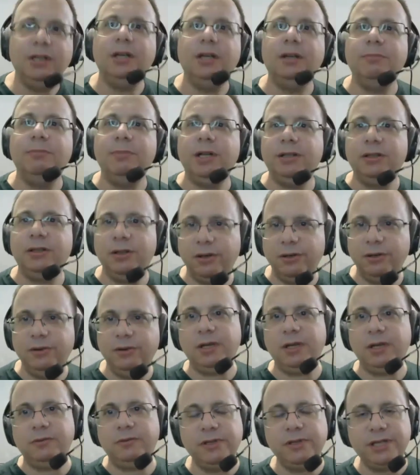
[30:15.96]
but code
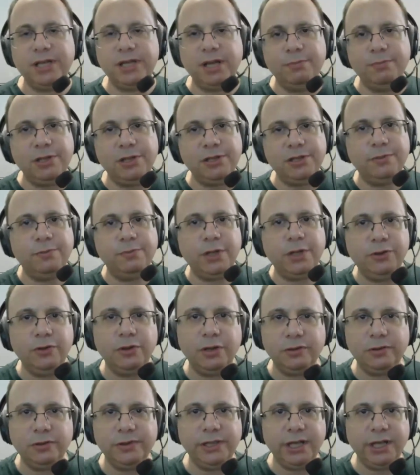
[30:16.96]
that resembles what you
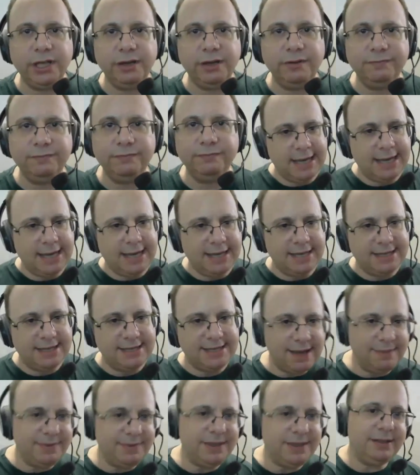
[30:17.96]
already have.
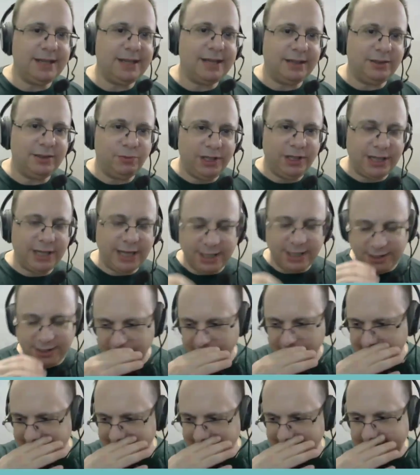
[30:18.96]
Something that relates to
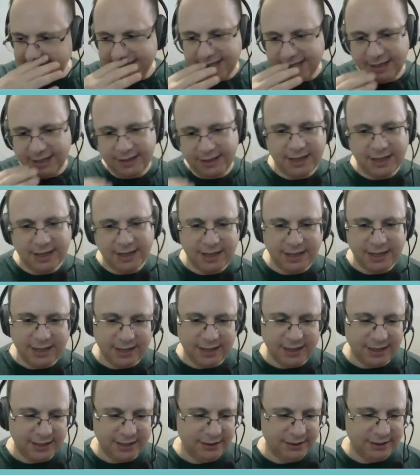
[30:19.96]
this. Let's say
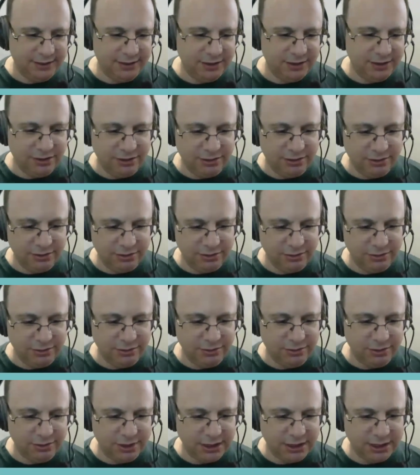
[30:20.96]
that
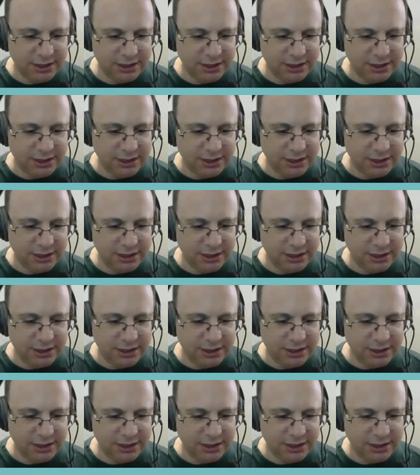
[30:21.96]
you